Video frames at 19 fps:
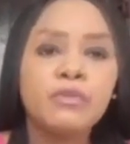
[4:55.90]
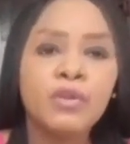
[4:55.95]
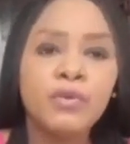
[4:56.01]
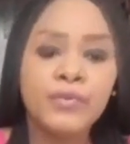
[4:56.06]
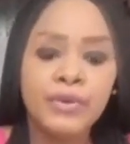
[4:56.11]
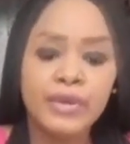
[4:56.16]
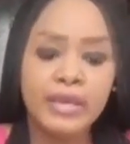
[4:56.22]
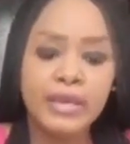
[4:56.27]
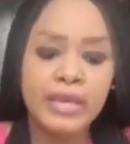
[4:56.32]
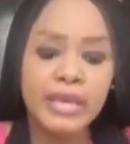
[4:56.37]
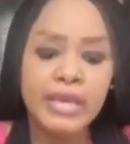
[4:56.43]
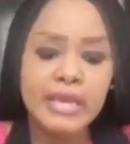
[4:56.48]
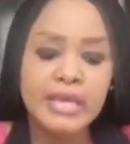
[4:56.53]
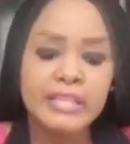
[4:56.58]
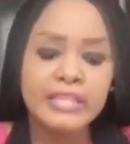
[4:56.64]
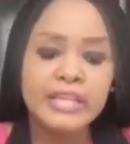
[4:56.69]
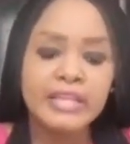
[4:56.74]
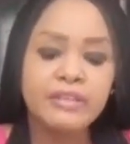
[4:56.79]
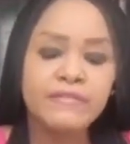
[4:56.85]
Okay,
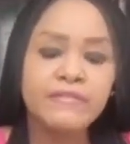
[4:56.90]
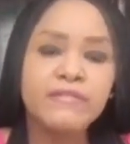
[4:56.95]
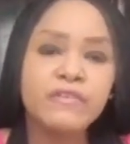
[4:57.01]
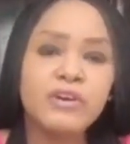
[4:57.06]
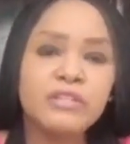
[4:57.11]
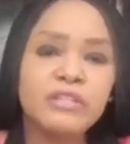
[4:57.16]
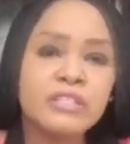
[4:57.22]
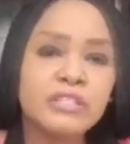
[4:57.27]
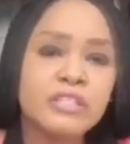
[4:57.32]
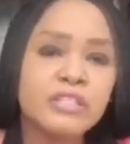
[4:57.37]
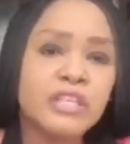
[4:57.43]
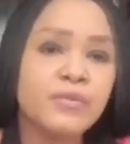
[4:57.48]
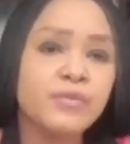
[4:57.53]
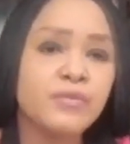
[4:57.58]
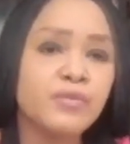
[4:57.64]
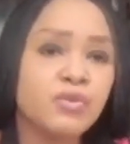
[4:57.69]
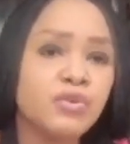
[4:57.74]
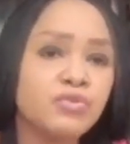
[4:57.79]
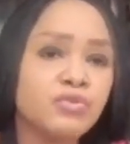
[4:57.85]
now the fourth tip
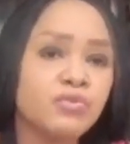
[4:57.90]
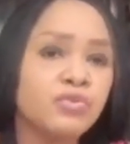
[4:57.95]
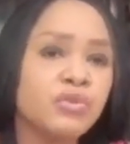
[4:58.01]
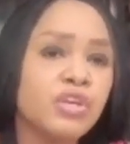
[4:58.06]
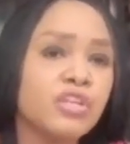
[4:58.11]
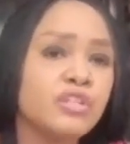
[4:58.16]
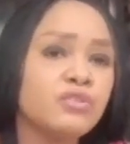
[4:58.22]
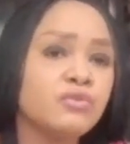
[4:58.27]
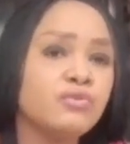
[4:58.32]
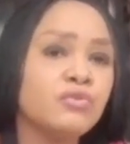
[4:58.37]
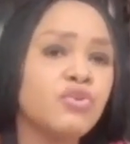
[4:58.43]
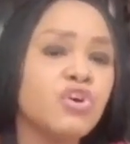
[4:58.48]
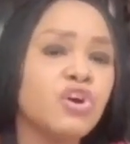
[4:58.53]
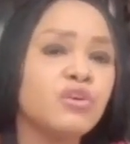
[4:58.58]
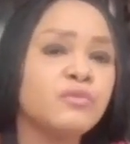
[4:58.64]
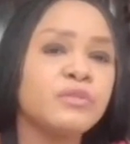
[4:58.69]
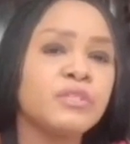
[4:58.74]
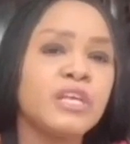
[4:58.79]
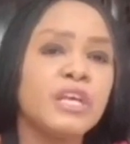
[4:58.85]
you want to look into
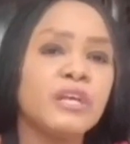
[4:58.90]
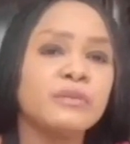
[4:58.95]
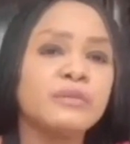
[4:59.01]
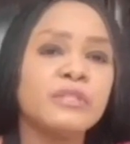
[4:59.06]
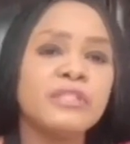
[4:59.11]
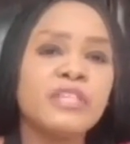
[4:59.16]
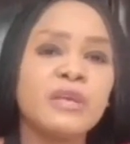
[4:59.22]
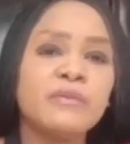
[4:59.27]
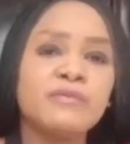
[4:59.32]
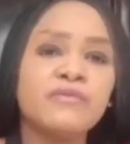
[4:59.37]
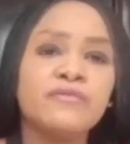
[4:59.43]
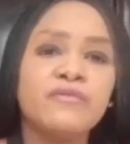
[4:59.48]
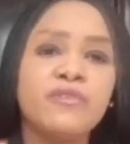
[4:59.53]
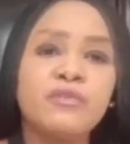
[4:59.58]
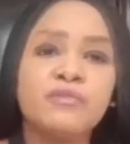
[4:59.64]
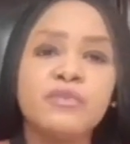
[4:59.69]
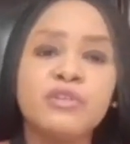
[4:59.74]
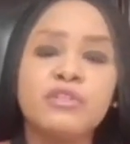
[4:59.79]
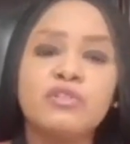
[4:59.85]
stems
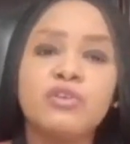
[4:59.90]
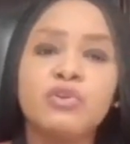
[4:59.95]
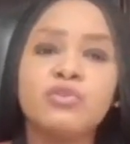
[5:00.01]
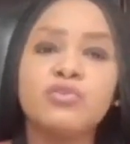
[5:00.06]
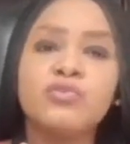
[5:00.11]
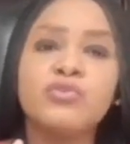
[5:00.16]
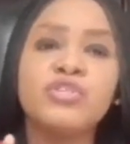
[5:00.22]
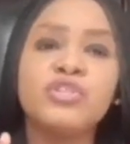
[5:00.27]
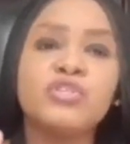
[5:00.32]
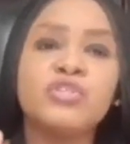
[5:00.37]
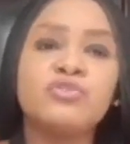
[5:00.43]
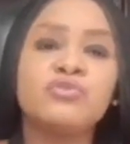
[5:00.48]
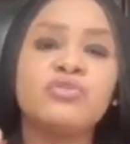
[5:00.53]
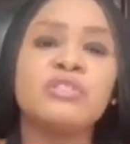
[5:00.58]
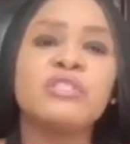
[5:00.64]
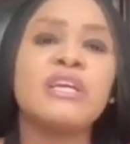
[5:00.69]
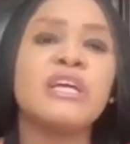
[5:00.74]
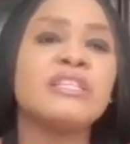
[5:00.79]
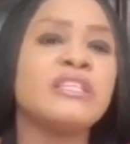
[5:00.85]
from the third one, which is to
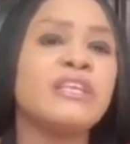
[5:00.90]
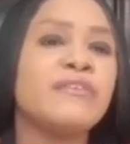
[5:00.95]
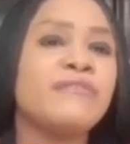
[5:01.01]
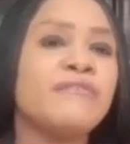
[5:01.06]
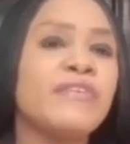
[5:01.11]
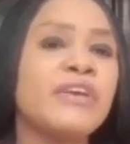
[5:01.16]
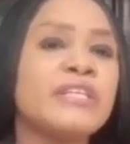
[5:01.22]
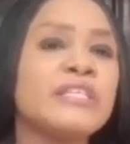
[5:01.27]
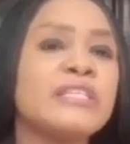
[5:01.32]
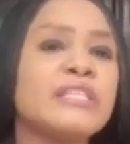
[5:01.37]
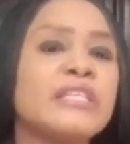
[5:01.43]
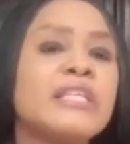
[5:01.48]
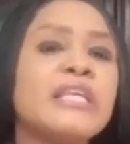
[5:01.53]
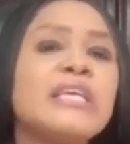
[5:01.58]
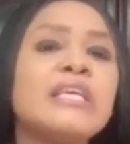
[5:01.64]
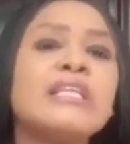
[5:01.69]
start investing.